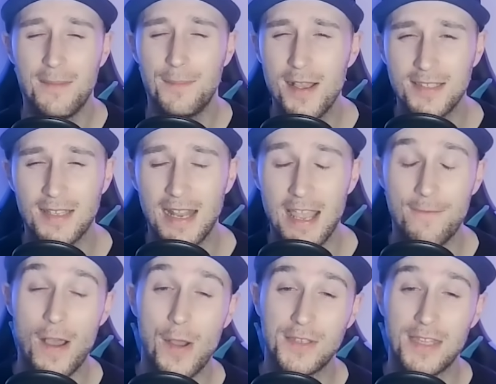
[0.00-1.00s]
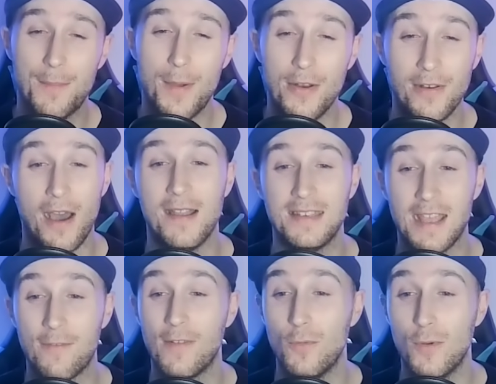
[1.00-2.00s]
Personally, if I was the opponent, I
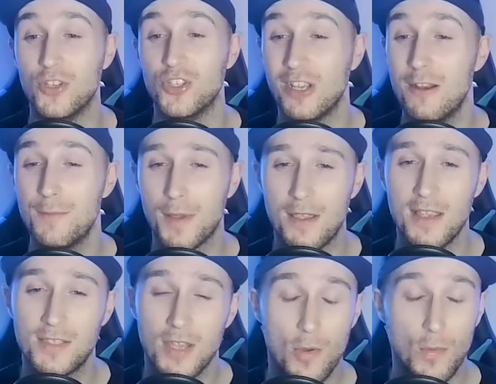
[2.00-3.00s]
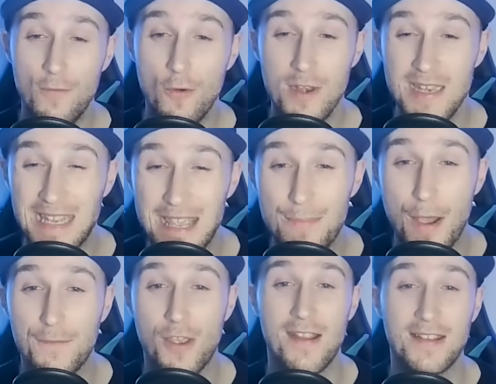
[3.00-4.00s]
definitely wouldn't shield because we've already
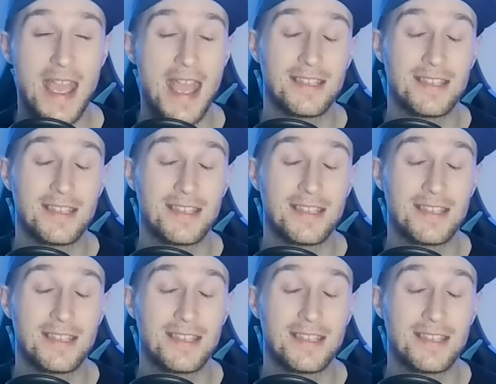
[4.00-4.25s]
debuffed our attack,